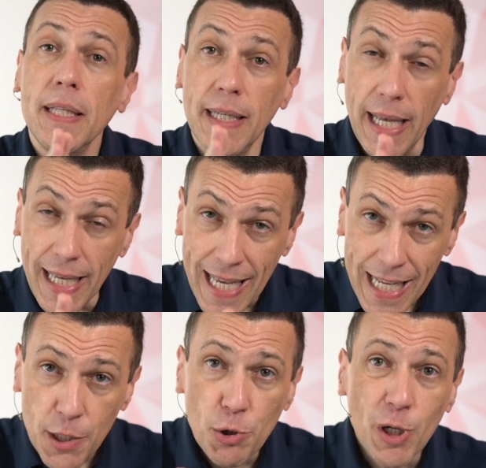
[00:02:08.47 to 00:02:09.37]
The
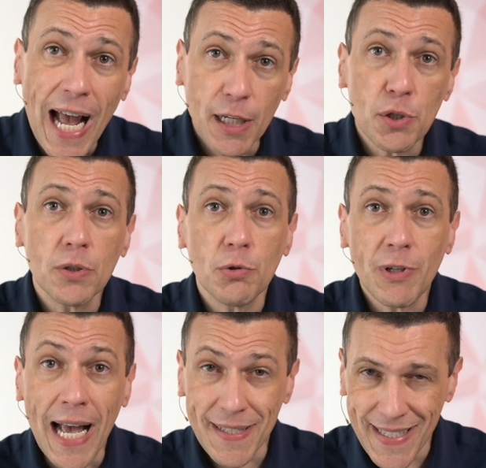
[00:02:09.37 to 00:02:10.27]
Introduction to
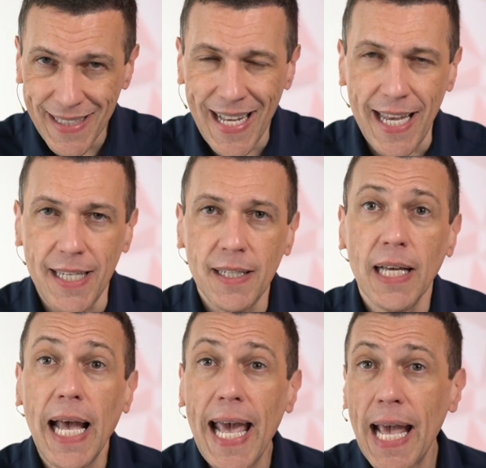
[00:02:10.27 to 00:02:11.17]
DAX Day
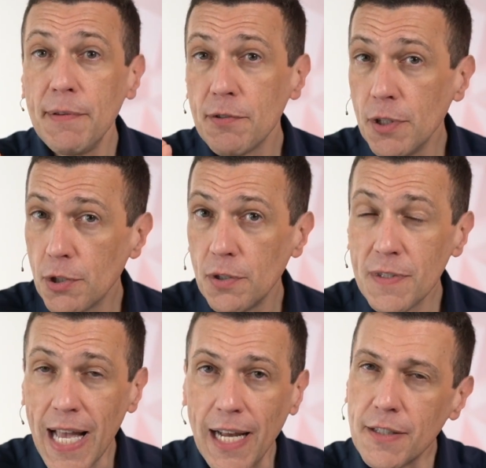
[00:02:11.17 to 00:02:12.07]
aims to
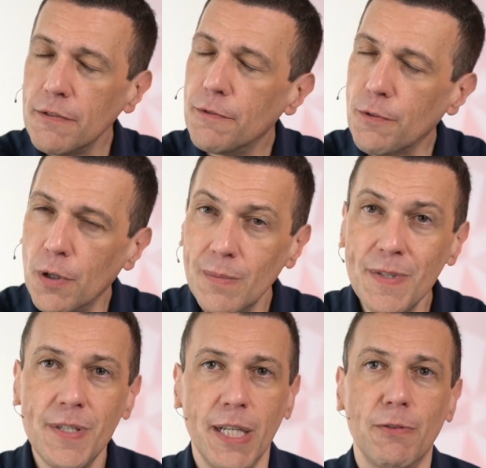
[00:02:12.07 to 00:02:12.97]
introduce DAX from
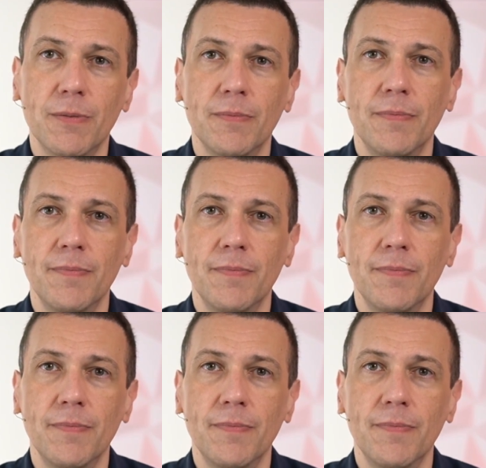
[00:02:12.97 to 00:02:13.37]
zero.